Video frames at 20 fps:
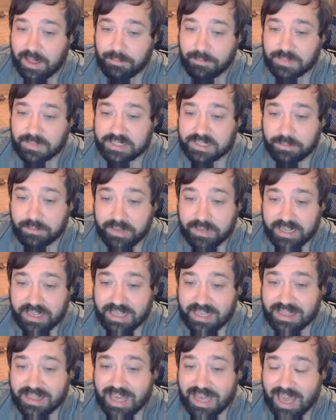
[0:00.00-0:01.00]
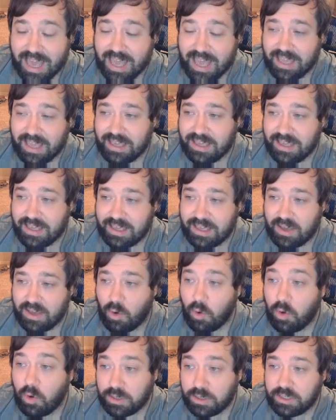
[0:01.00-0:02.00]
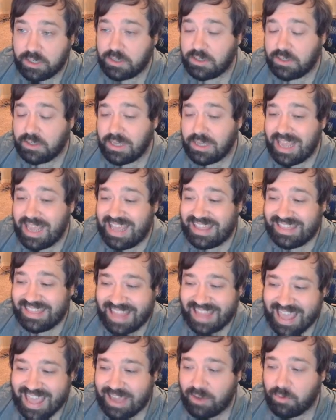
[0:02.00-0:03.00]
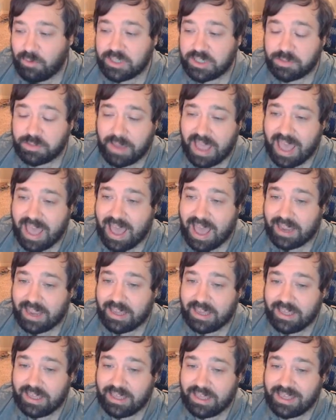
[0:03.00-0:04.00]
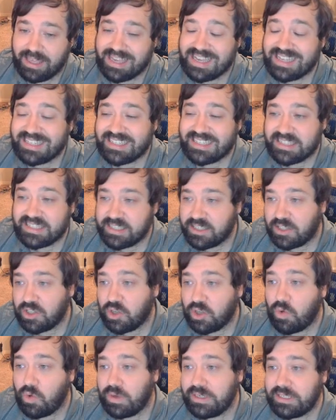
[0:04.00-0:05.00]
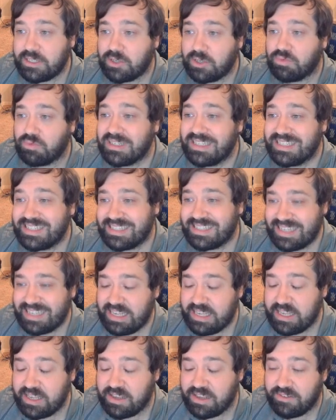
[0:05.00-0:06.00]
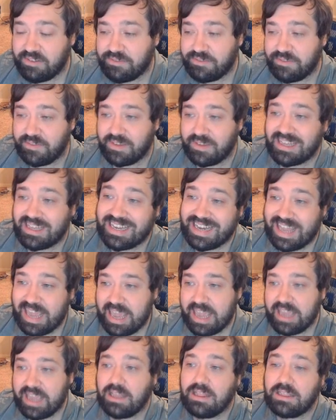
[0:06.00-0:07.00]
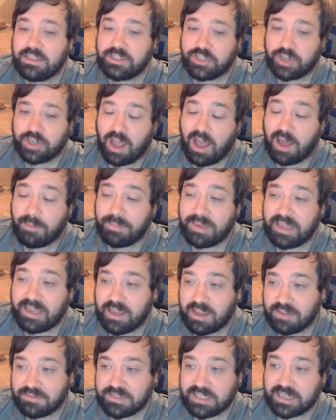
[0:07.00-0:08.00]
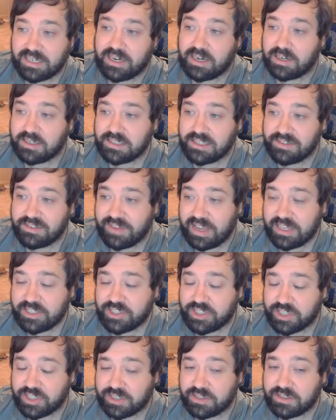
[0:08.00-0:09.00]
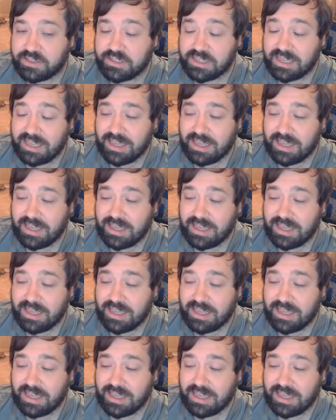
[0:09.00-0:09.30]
somebody that ordered a language pack is still going to receive an English copy of Tanares Adventures,